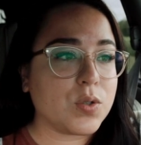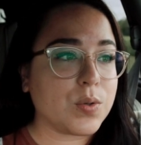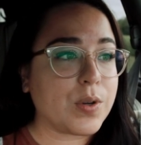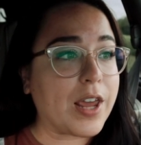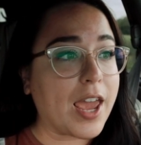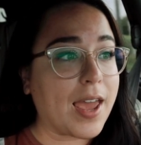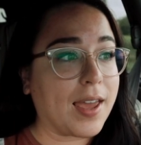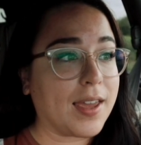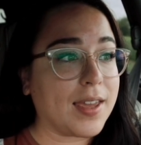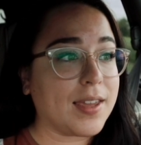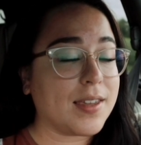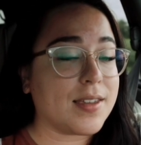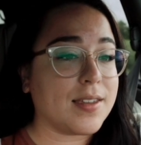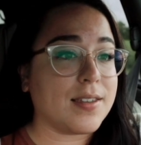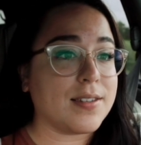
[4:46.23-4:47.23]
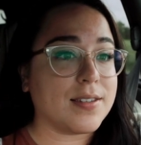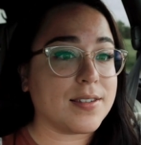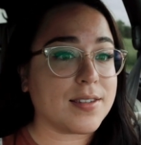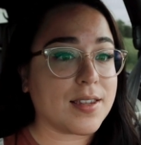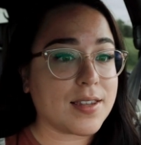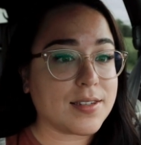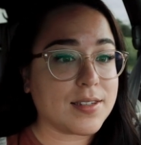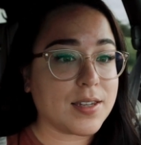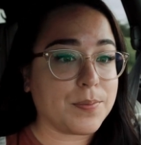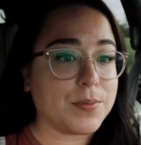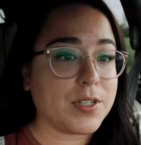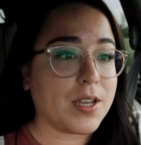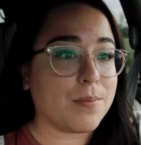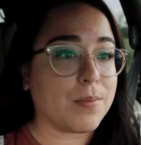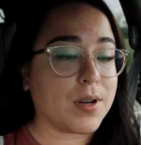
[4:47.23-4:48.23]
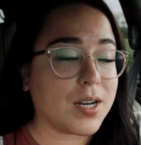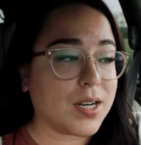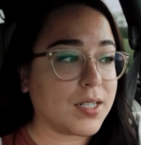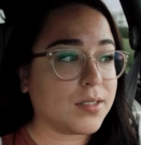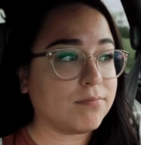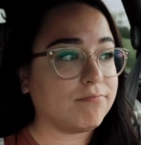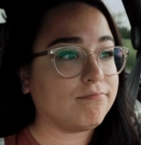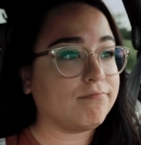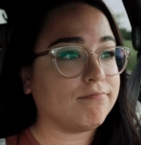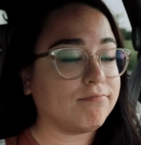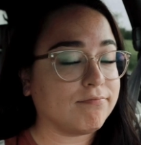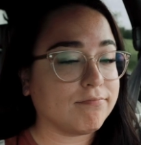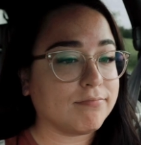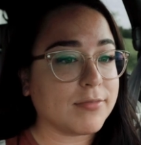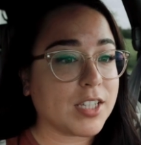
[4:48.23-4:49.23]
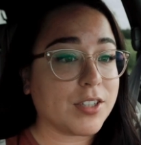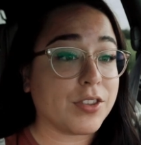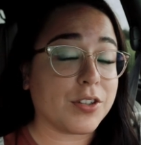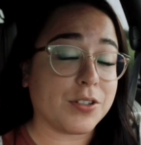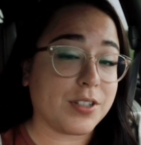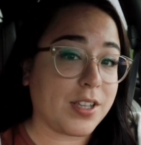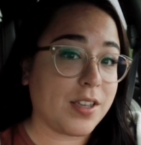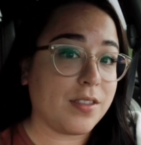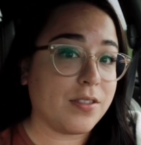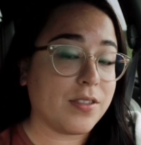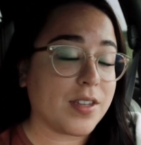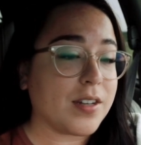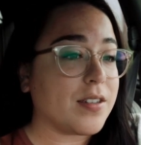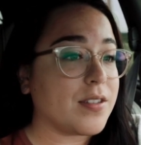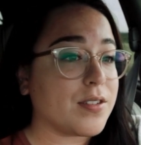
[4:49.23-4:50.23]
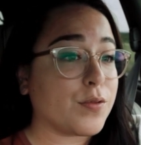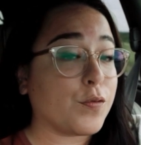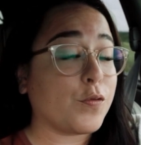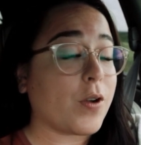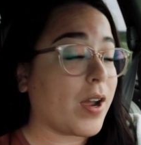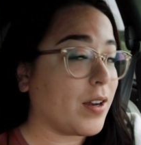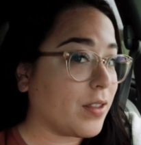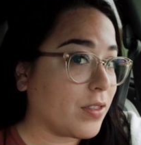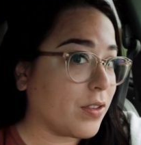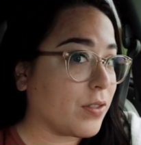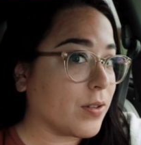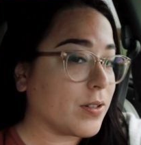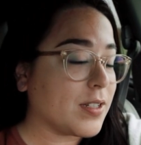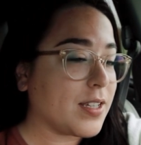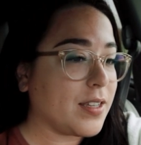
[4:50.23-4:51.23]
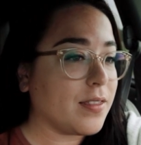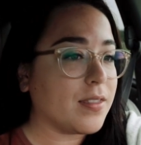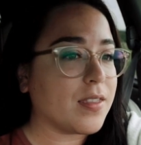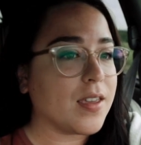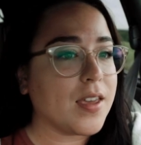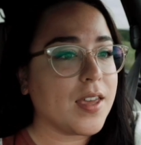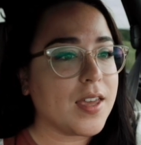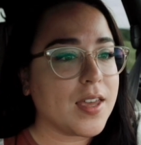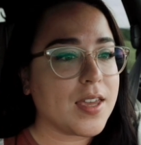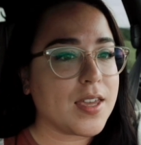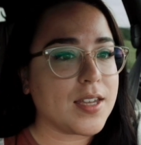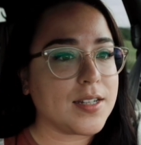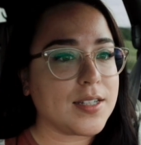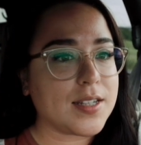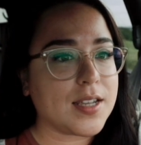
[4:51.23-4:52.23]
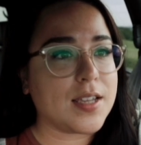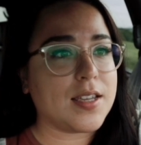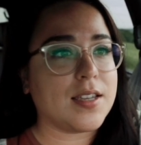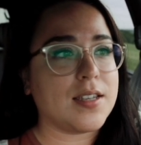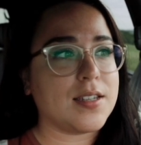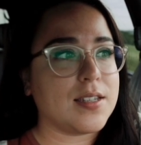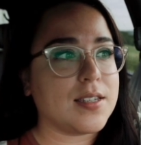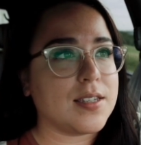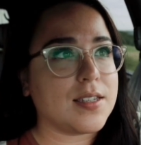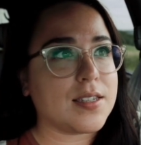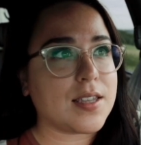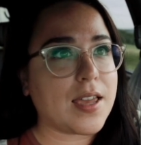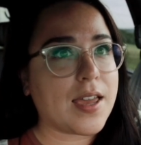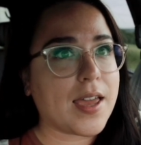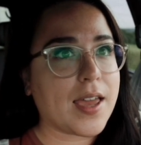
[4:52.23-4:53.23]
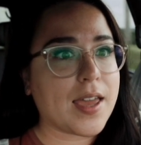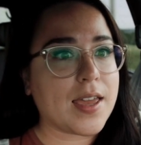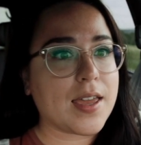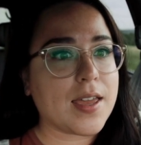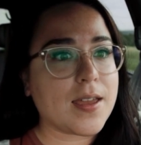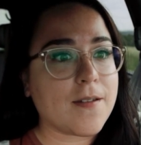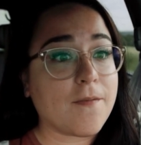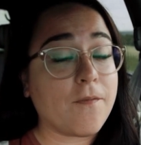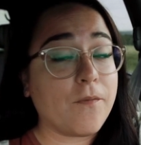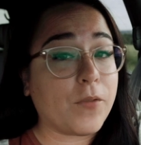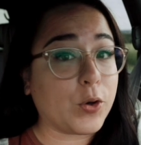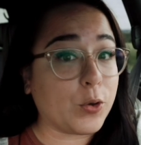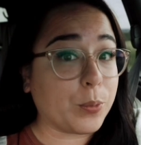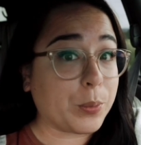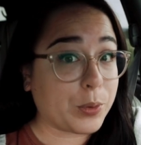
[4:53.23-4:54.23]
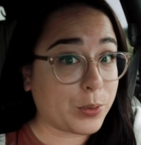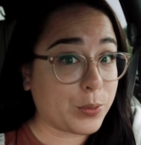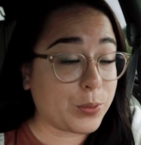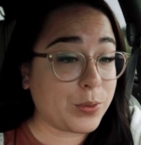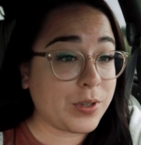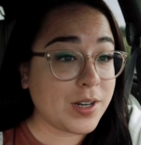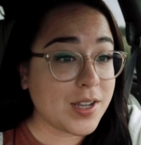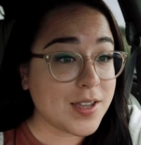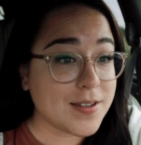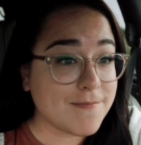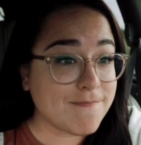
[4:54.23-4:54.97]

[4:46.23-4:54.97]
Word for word: Today is September 13th. It is Friday the 13th. It is a full moon.